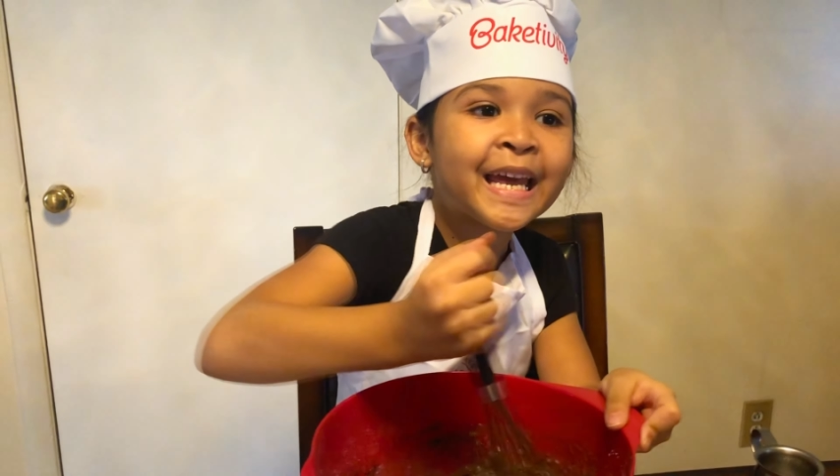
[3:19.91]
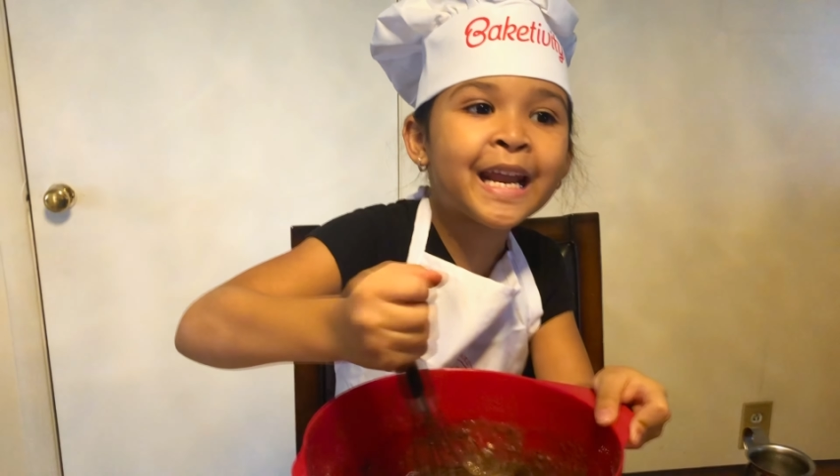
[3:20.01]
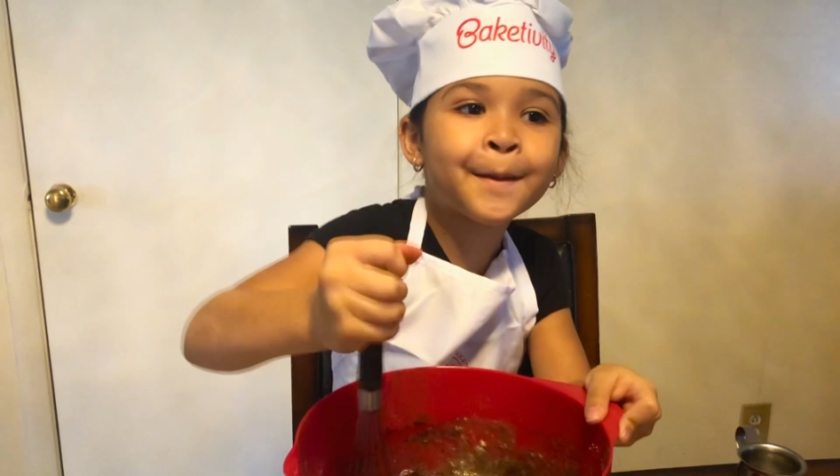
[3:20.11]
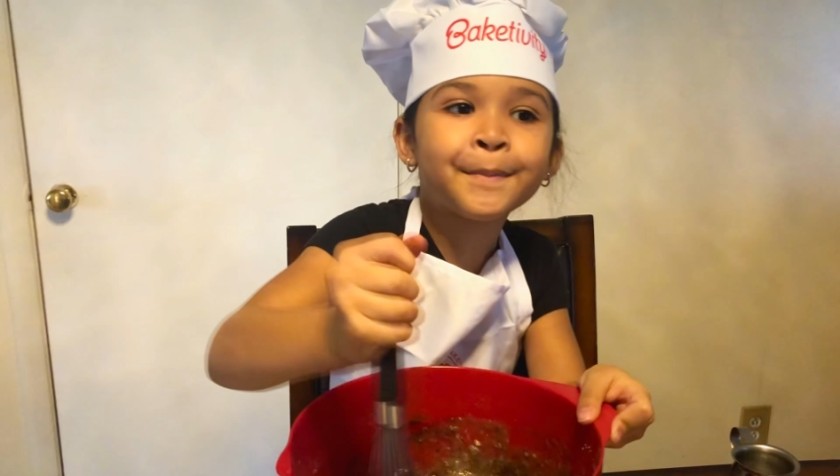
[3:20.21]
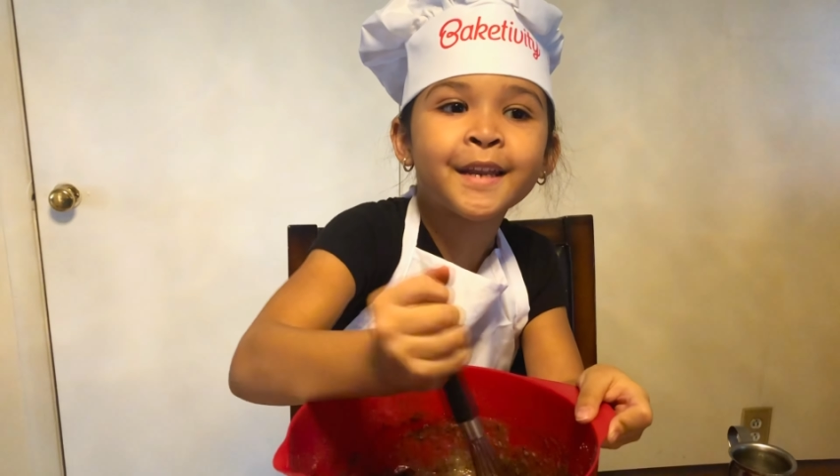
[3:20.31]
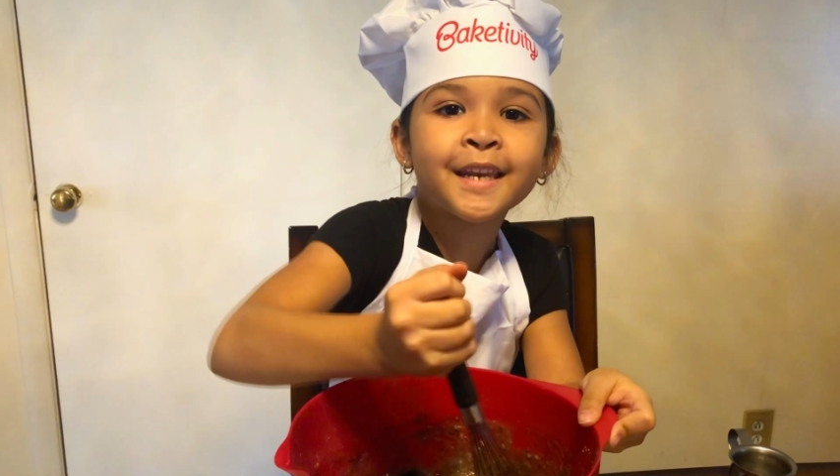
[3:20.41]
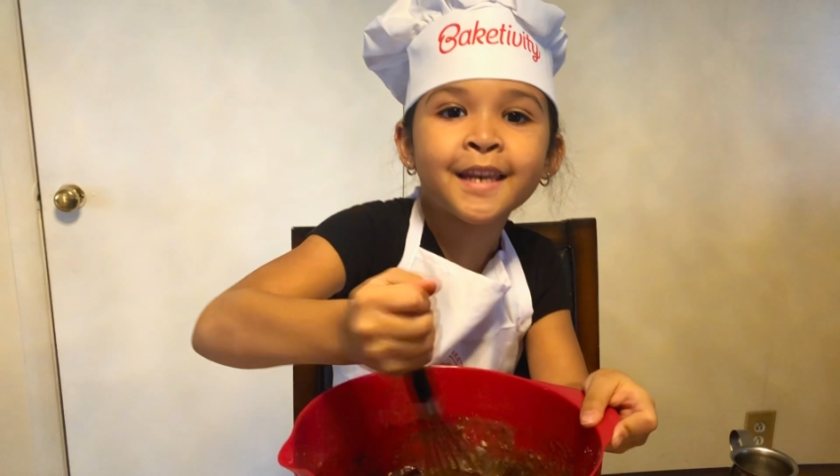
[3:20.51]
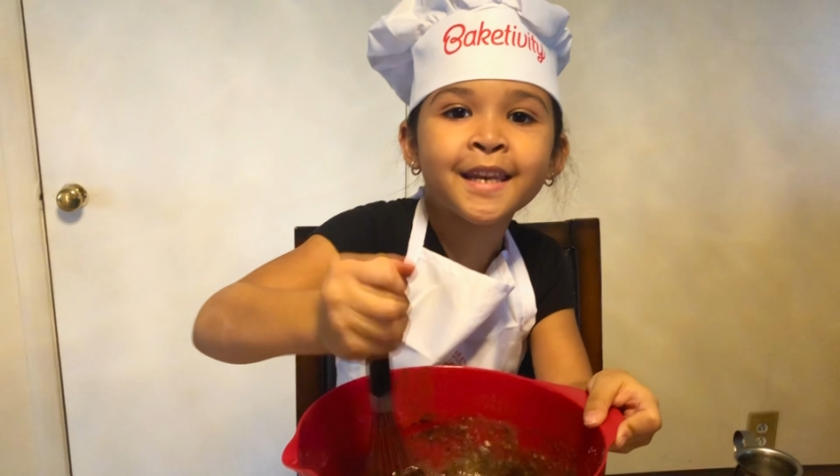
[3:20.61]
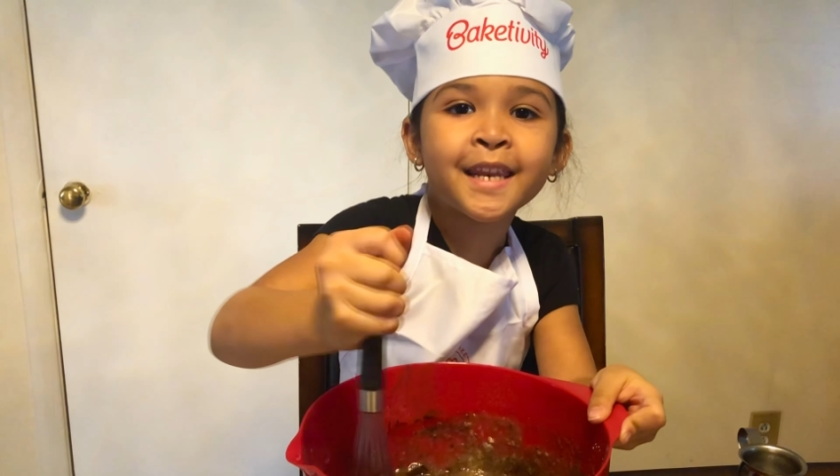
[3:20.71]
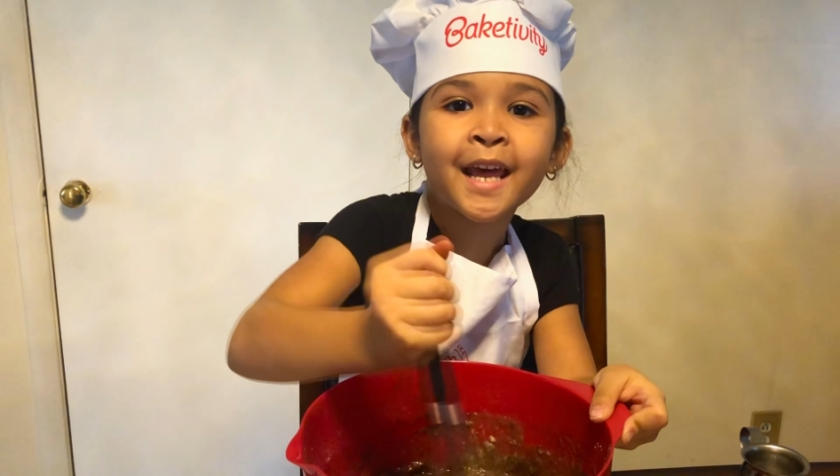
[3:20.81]
it up
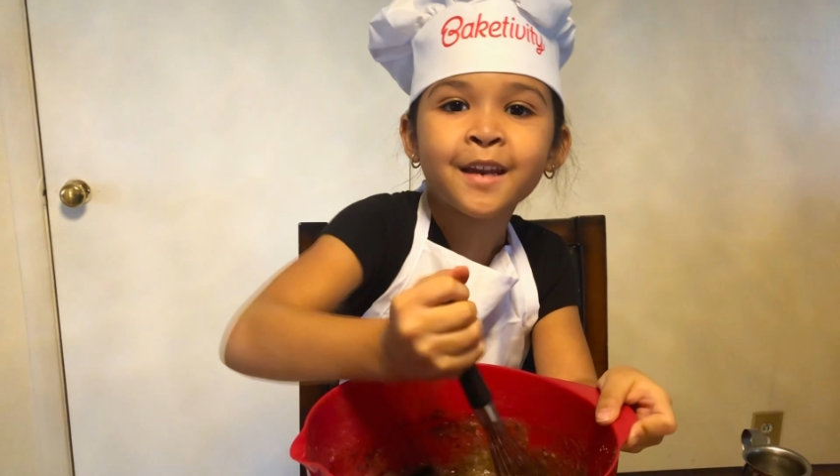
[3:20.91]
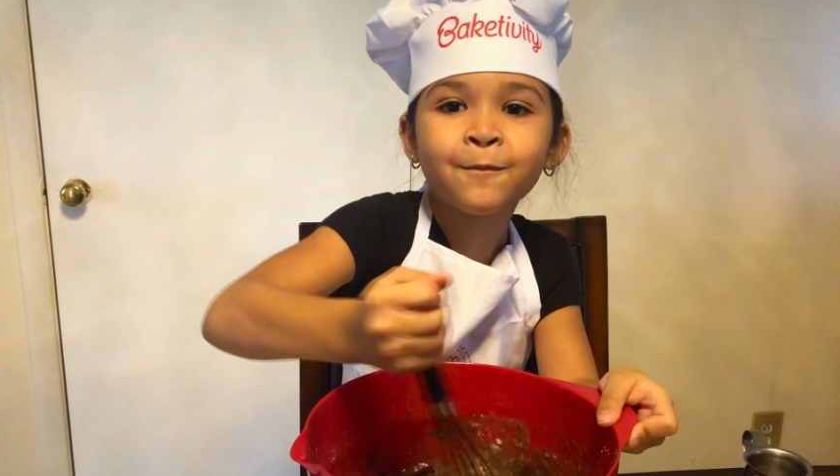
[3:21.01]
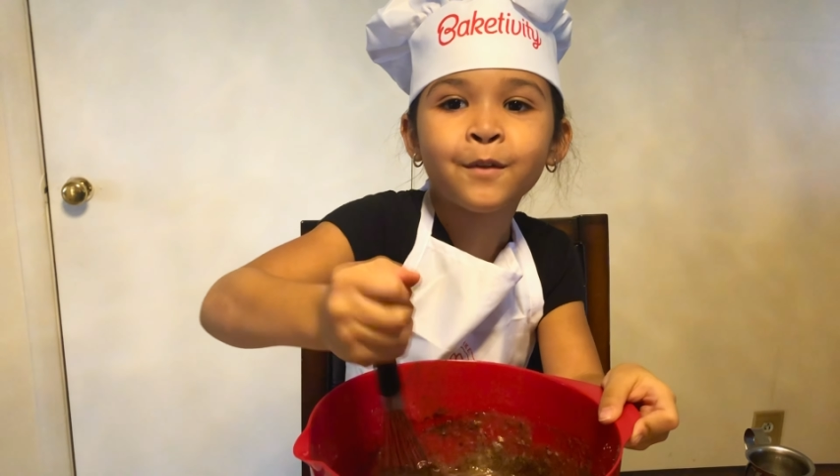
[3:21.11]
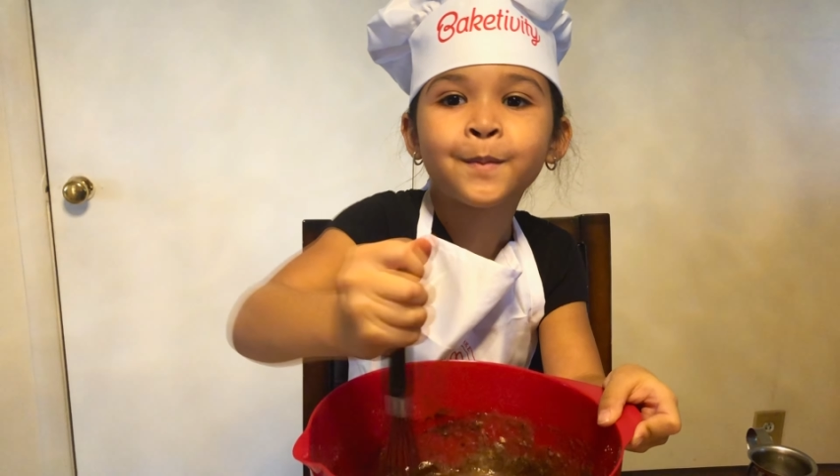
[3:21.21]
and then